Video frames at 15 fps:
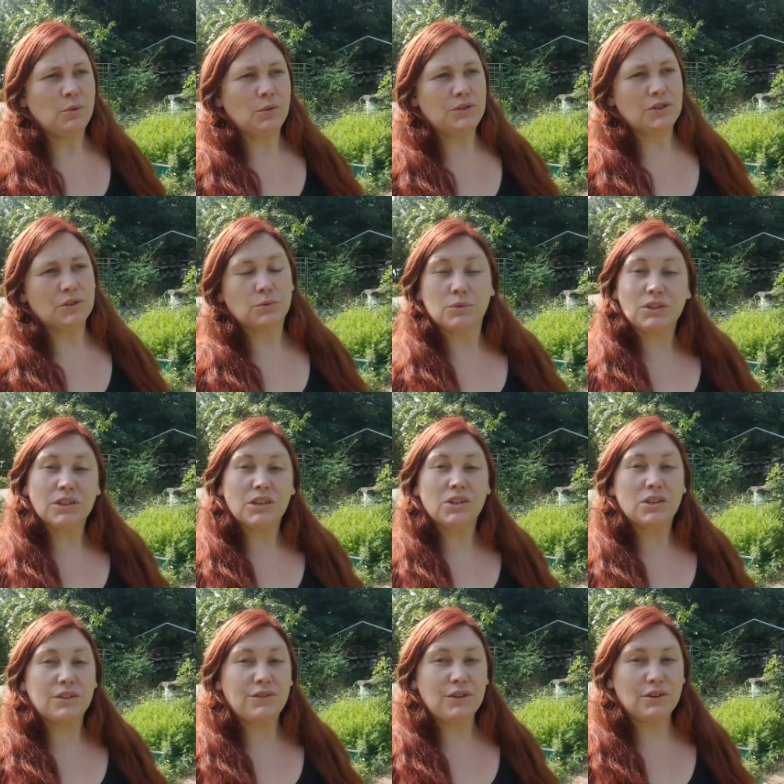which is really
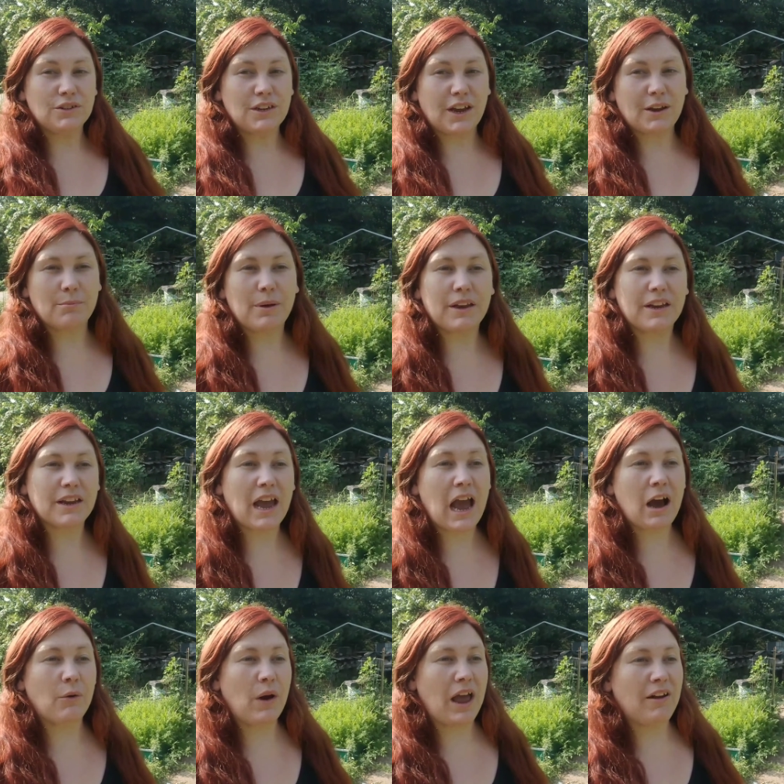good if you're a diabetic.
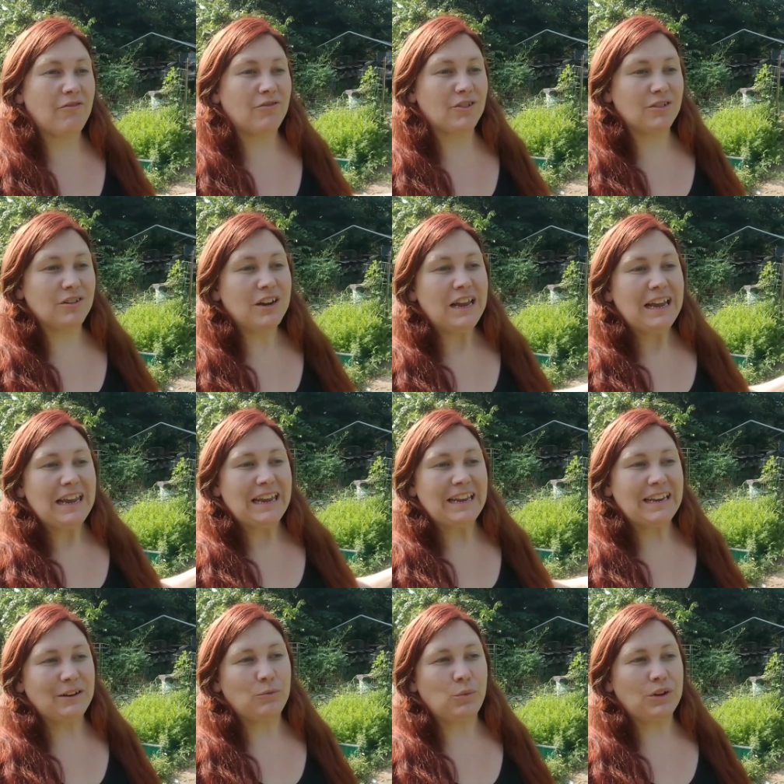However,
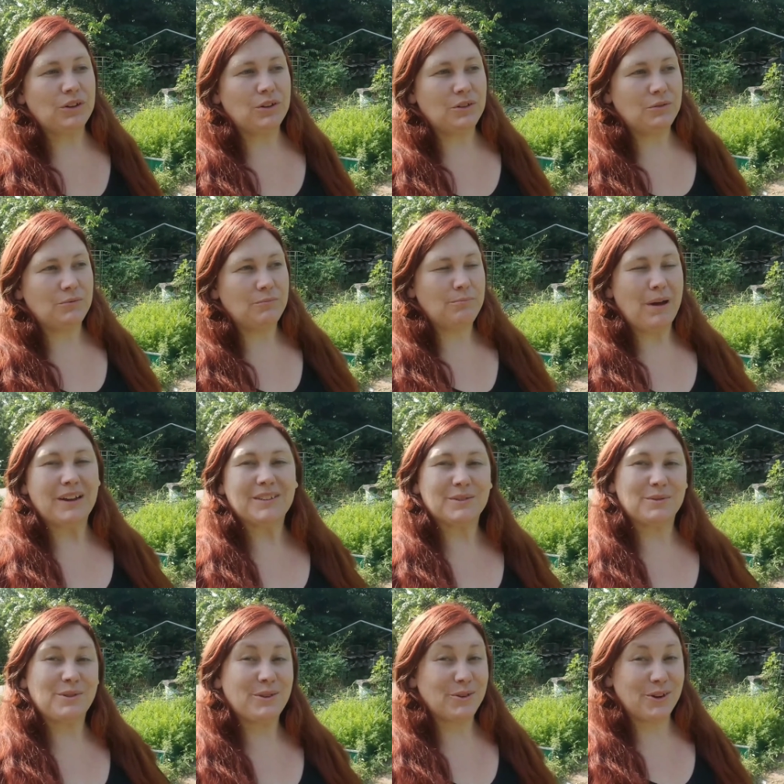it will mess
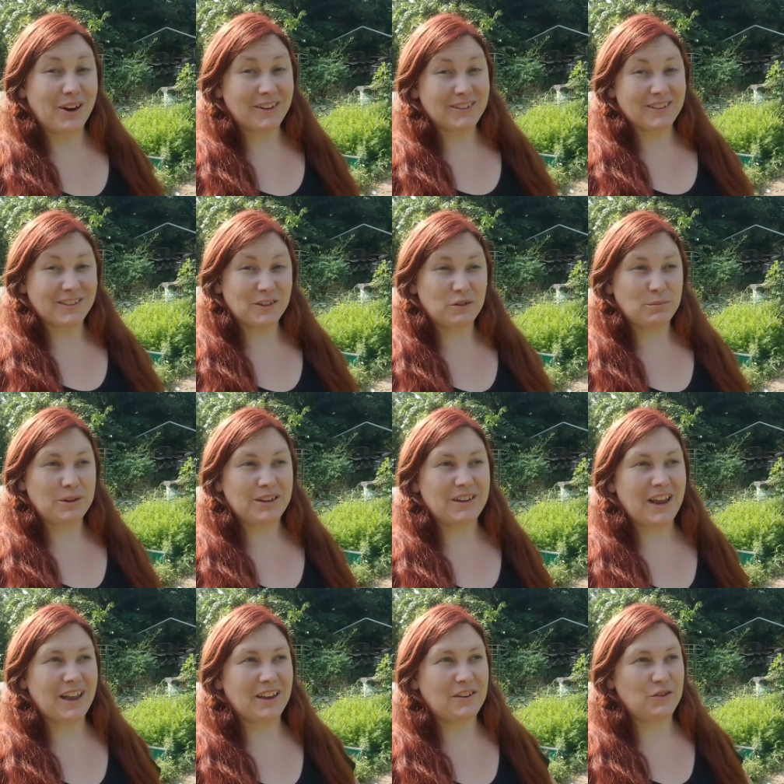with your guts a little bit
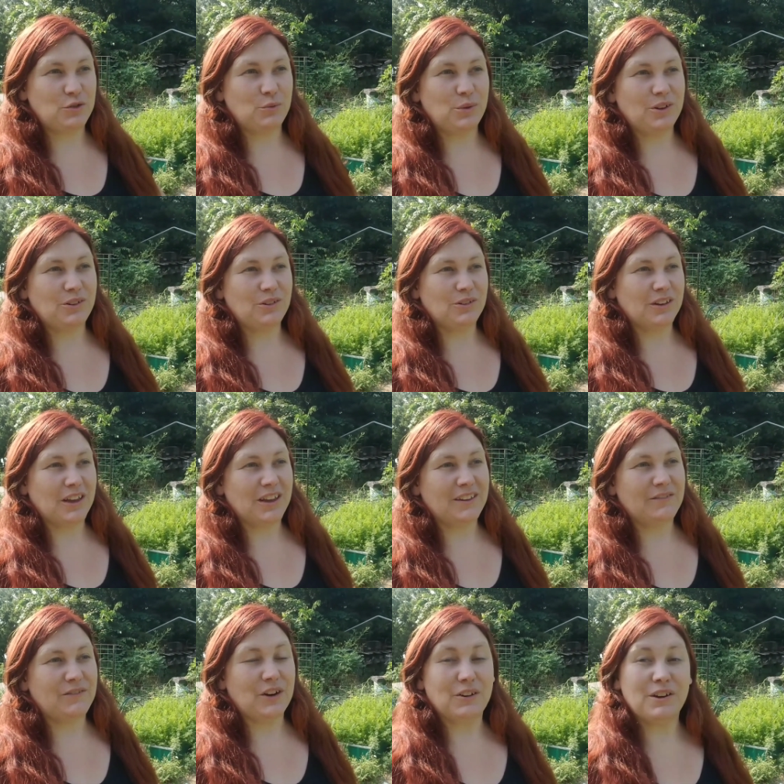and you will
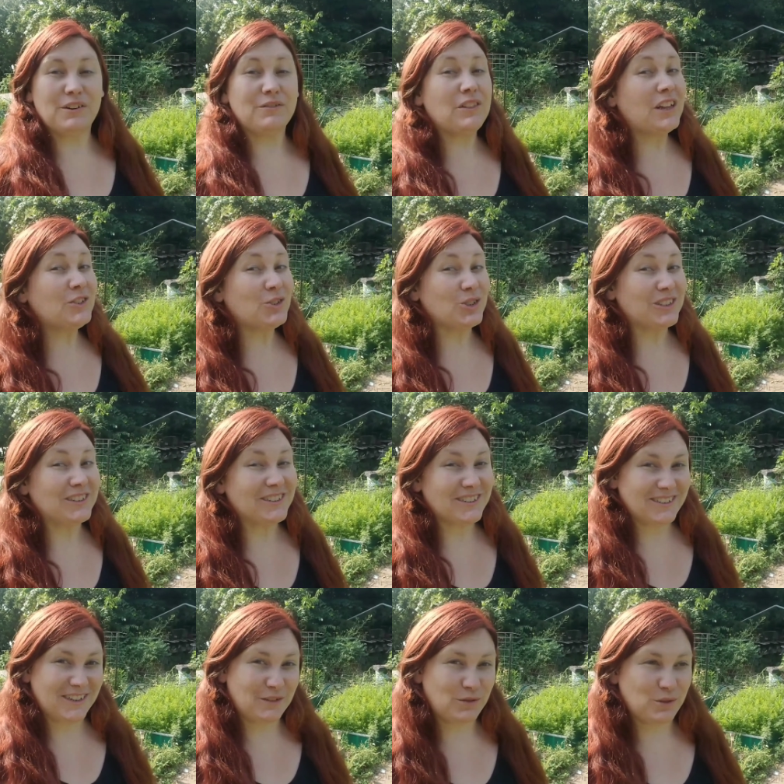get very flatulent
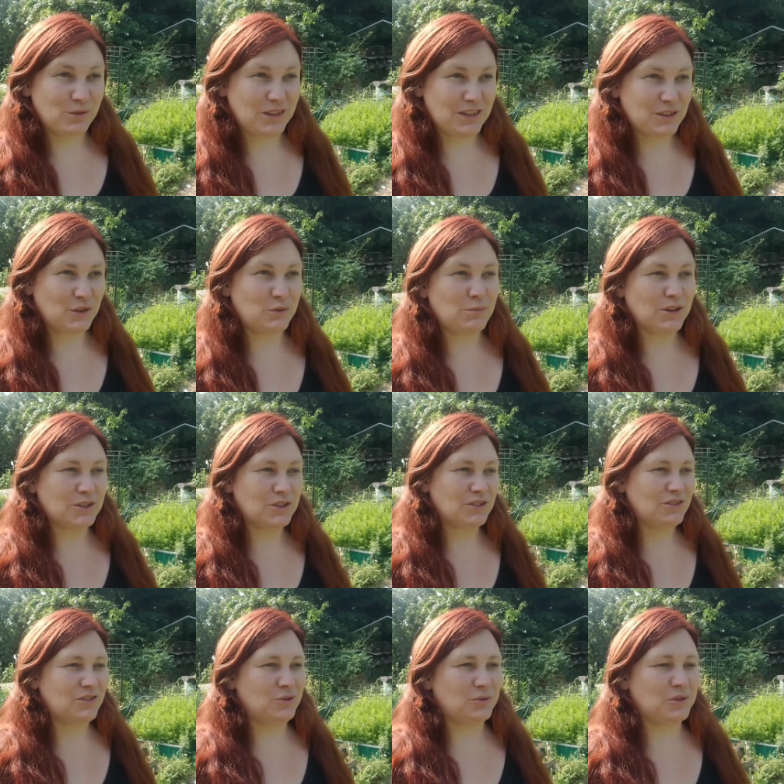if you eat too
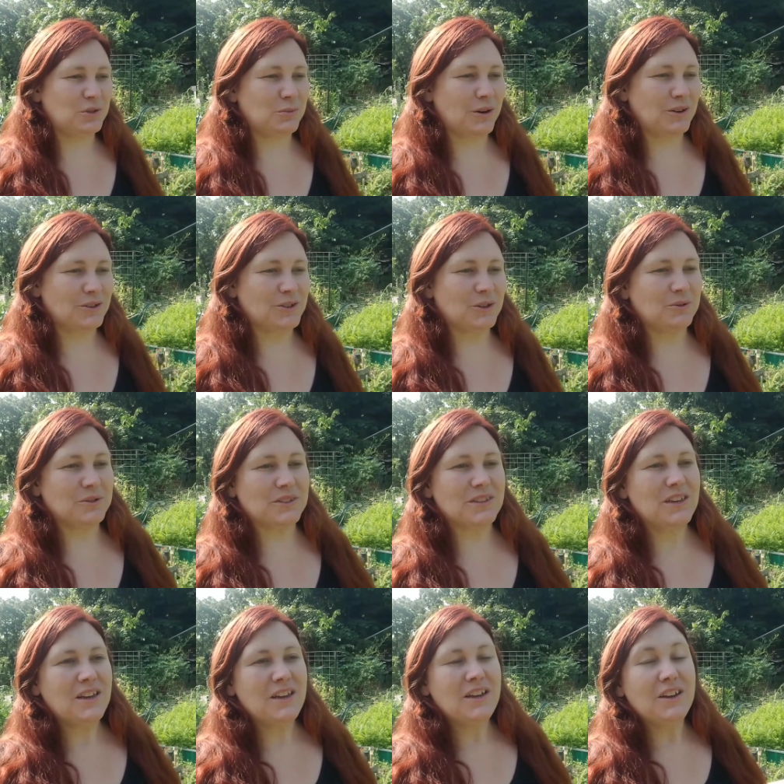much Jerusalem artichokes.
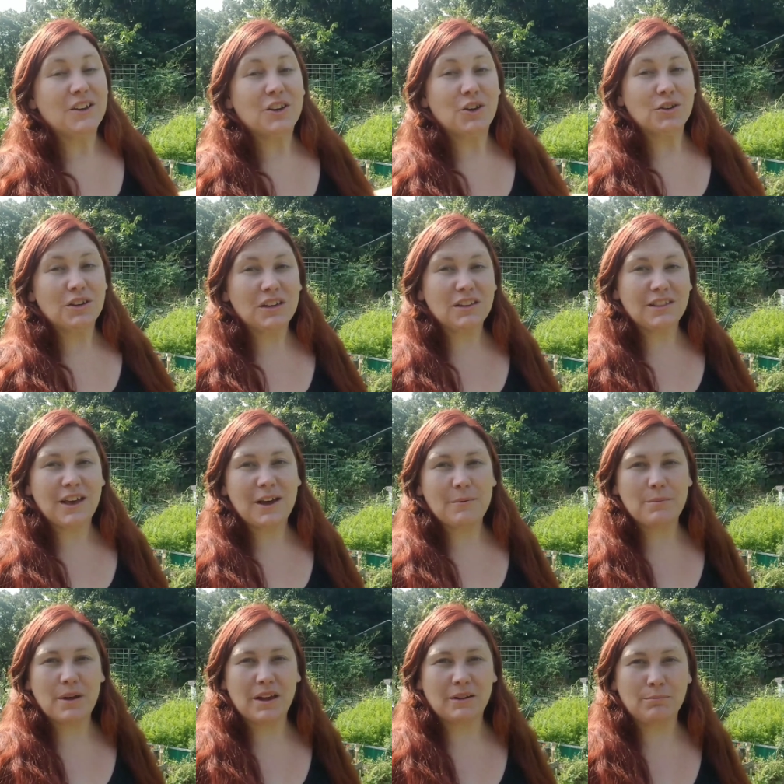Cooking
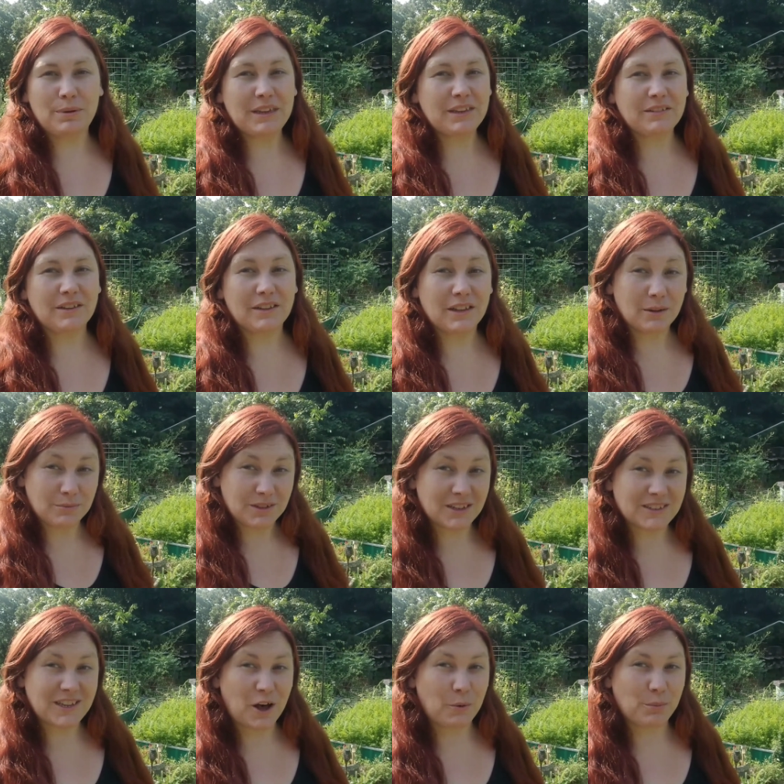them and peeling them
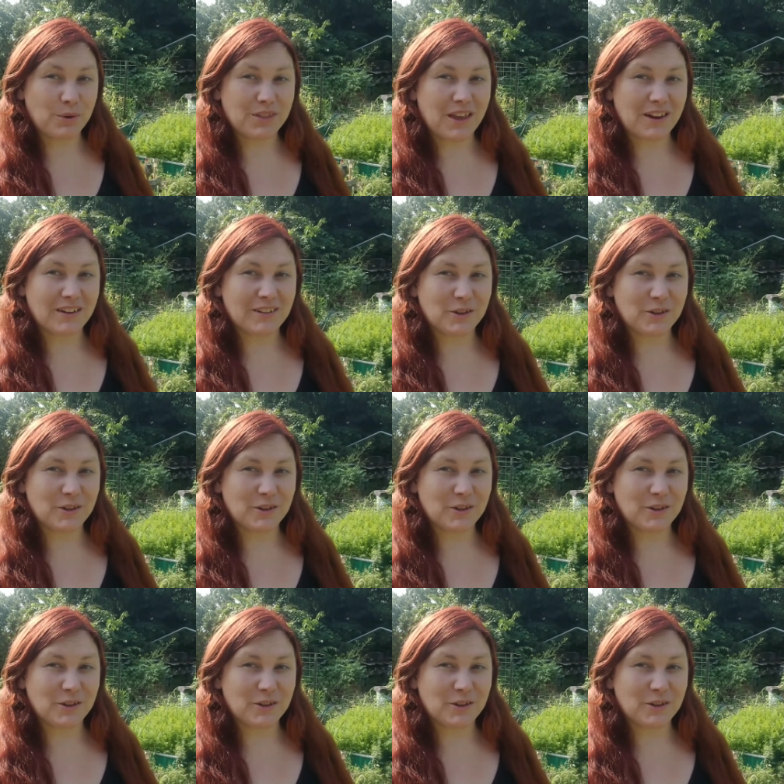does help with that a